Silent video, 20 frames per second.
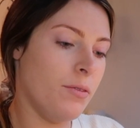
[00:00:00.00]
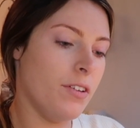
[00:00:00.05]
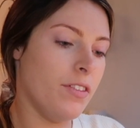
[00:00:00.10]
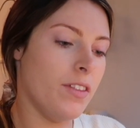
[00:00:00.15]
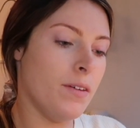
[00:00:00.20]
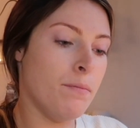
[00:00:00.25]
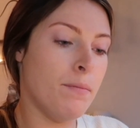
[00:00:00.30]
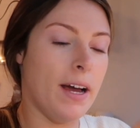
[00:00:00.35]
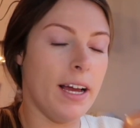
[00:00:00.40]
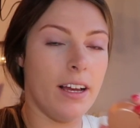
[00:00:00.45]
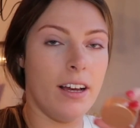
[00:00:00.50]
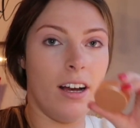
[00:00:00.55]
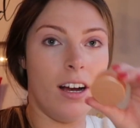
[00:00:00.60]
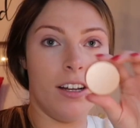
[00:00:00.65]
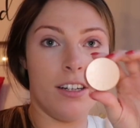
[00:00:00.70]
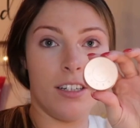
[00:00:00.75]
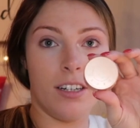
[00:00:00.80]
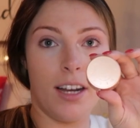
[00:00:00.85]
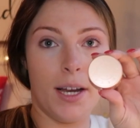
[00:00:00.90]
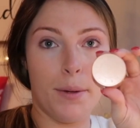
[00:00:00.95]
the Becca
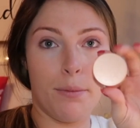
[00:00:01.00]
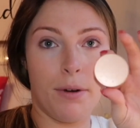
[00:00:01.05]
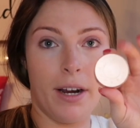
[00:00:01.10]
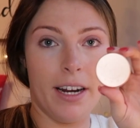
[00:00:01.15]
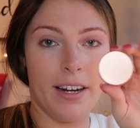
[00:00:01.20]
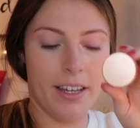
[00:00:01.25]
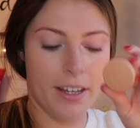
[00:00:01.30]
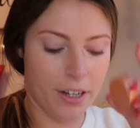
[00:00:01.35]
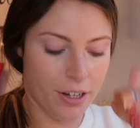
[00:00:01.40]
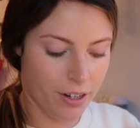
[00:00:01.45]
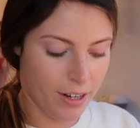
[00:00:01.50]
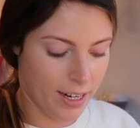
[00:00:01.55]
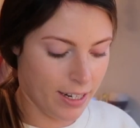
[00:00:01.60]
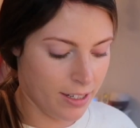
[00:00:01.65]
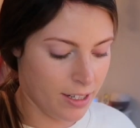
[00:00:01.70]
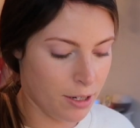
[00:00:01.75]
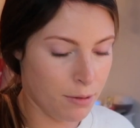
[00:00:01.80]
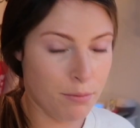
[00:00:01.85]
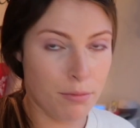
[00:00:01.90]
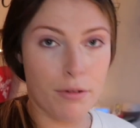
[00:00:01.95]
Under Eye Brightening
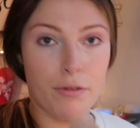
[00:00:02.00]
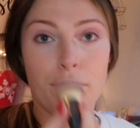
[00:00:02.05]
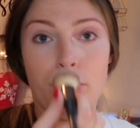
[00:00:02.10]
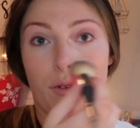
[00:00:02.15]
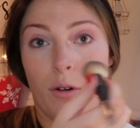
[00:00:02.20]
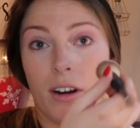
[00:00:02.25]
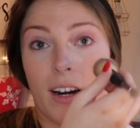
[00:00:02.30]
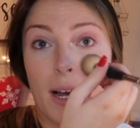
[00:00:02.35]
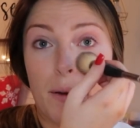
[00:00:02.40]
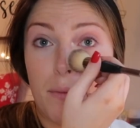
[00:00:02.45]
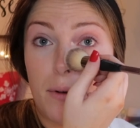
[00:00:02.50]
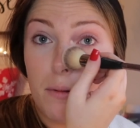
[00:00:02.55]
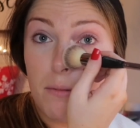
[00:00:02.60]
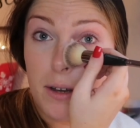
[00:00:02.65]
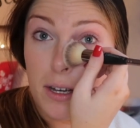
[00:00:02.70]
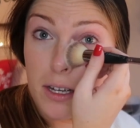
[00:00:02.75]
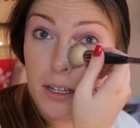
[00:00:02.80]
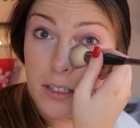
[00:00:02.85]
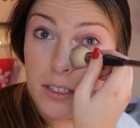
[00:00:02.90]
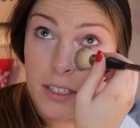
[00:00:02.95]
Corrector before I put
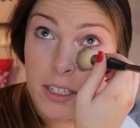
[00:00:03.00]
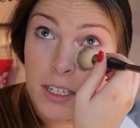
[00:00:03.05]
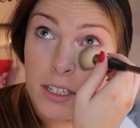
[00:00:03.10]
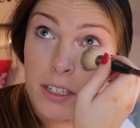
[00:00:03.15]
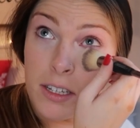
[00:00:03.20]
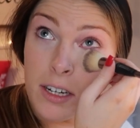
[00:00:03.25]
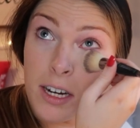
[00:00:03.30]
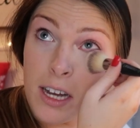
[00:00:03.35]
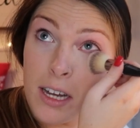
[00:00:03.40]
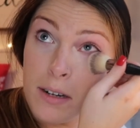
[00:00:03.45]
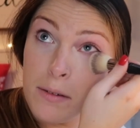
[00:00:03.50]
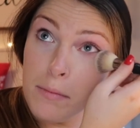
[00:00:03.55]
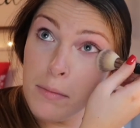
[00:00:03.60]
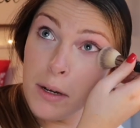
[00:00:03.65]
my concealer on,